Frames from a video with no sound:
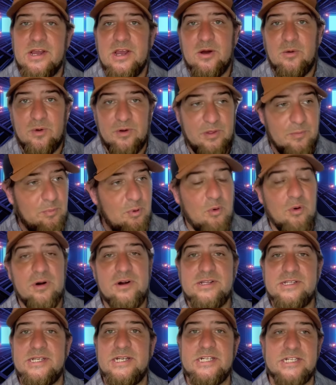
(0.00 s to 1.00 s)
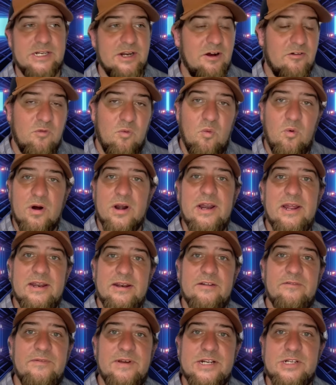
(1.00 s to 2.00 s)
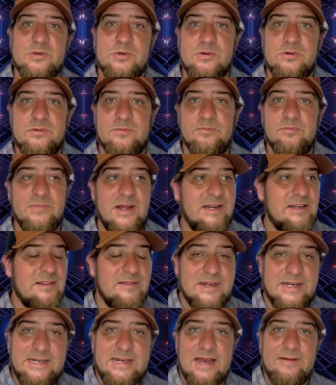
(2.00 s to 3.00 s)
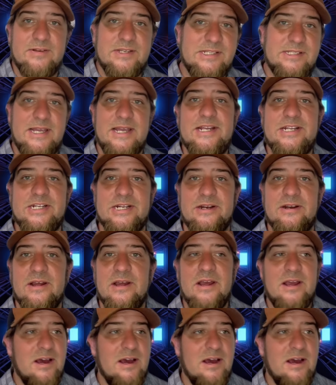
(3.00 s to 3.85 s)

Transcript: where the poor decision of one individual led to the devastation